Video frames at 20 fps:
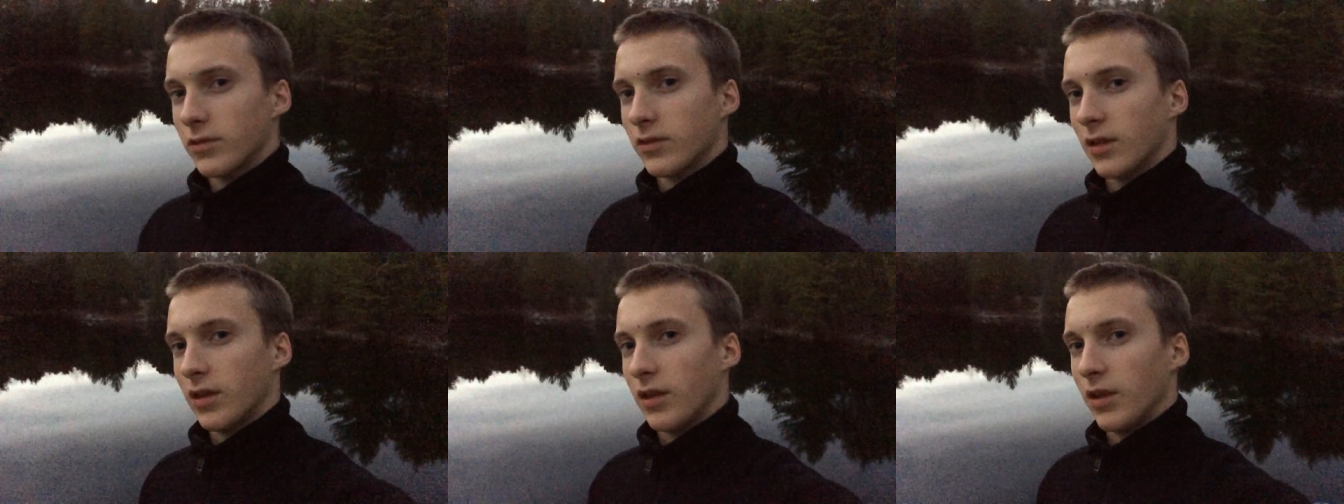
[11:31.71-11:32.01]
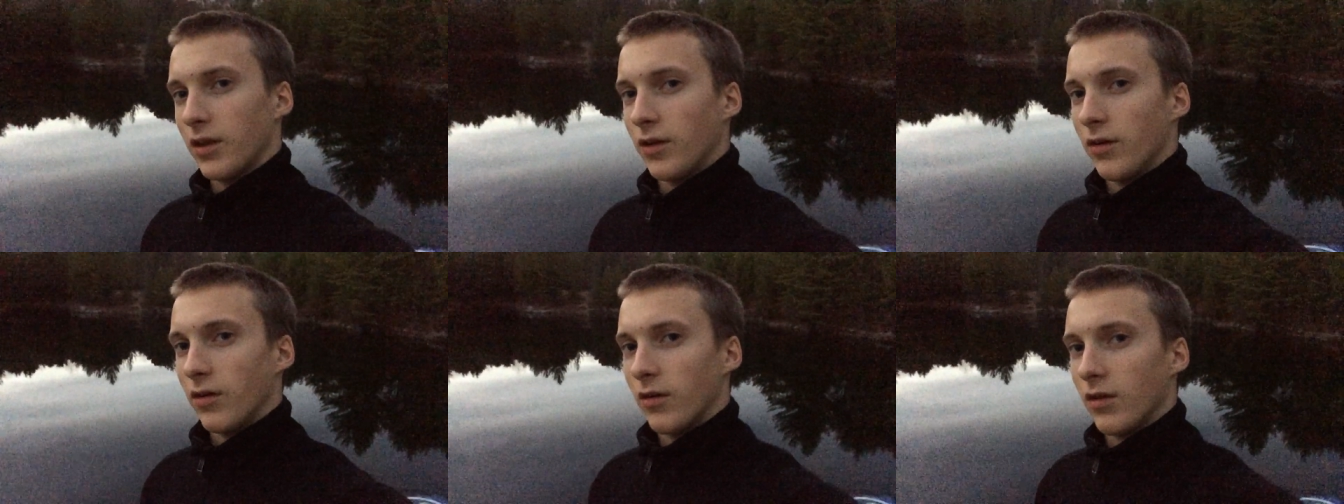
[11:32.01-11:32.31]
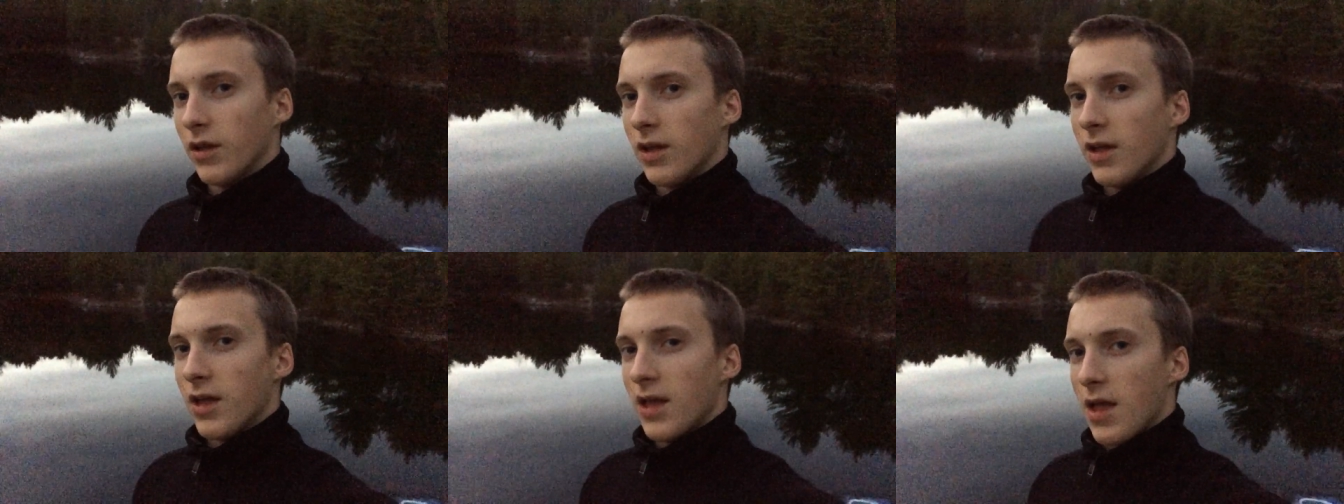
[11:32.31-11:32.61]
the
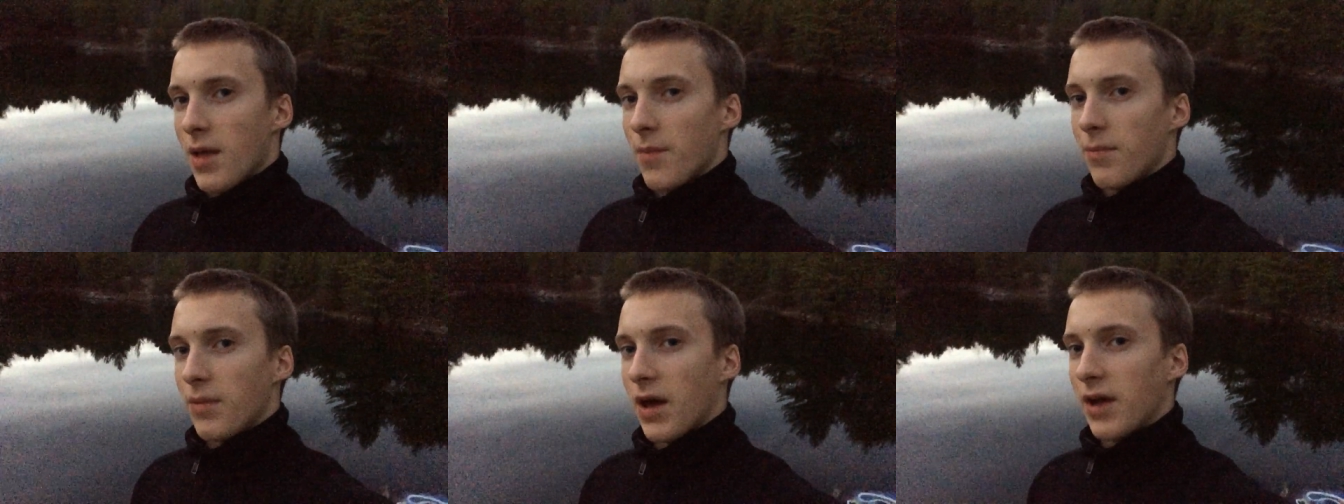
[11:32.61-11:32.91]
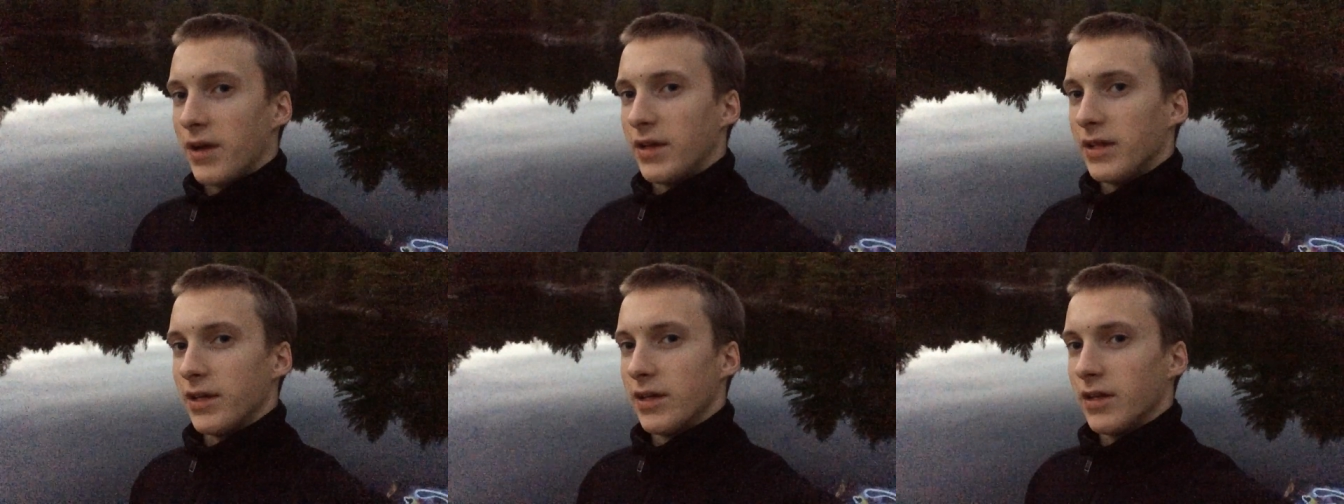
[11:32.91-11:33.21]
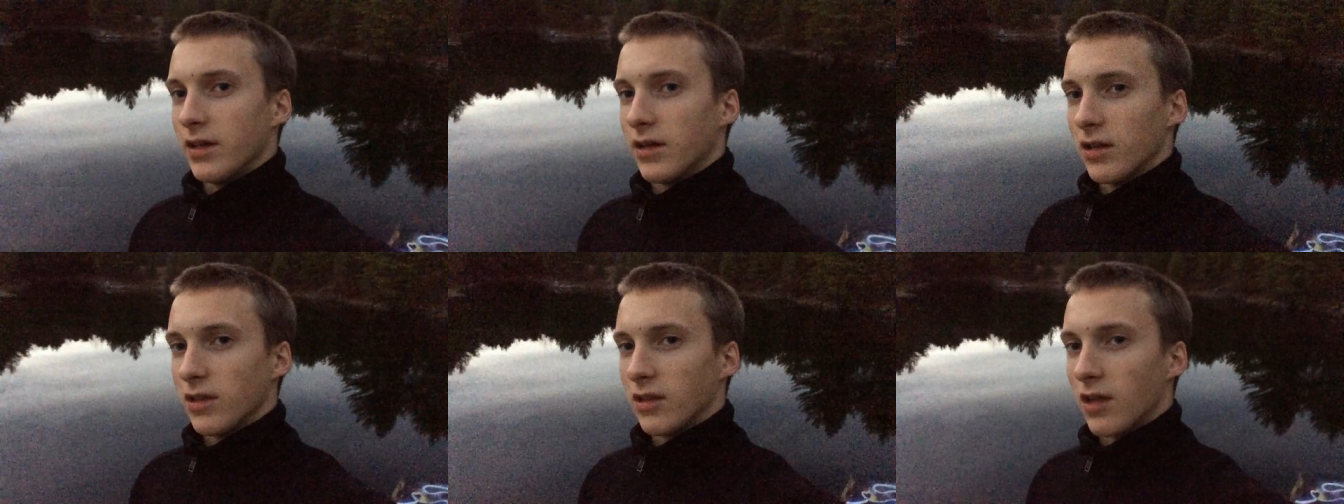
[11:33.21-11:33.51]
little
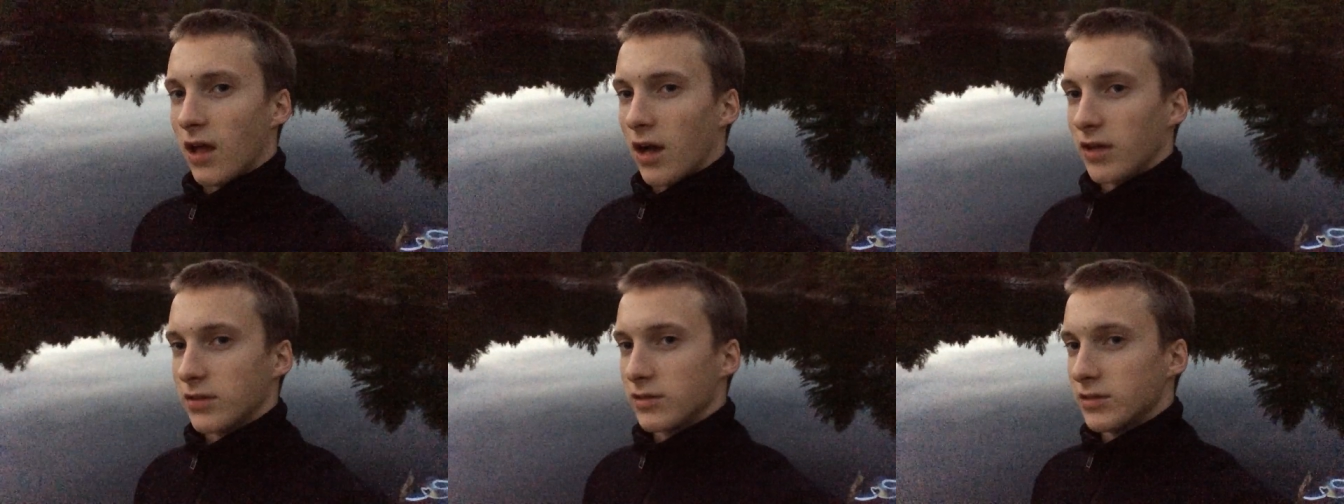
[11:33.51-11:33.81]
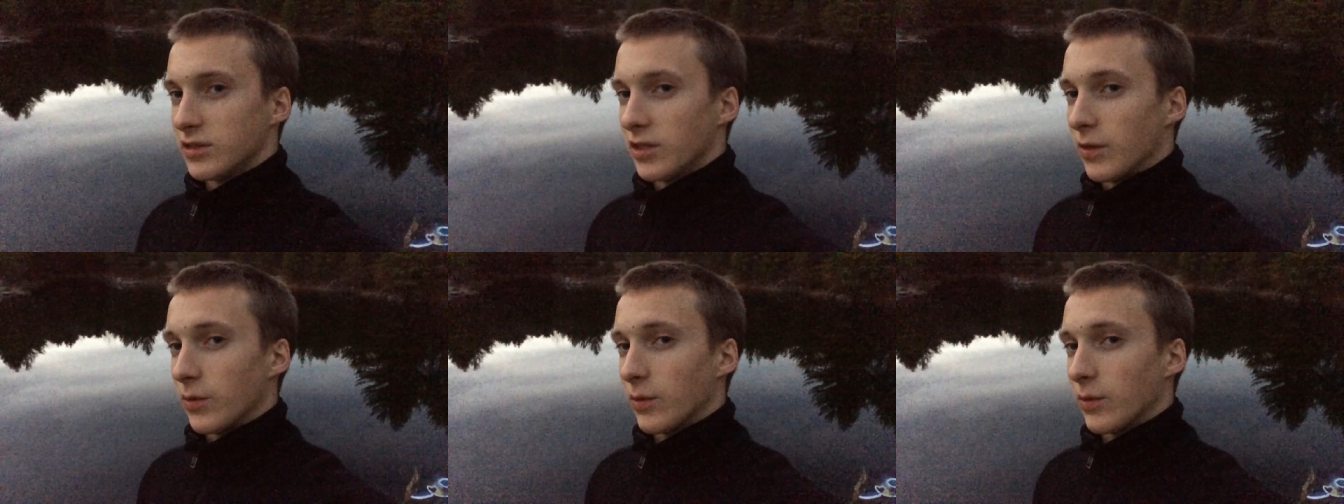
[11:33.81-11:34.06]
petty losses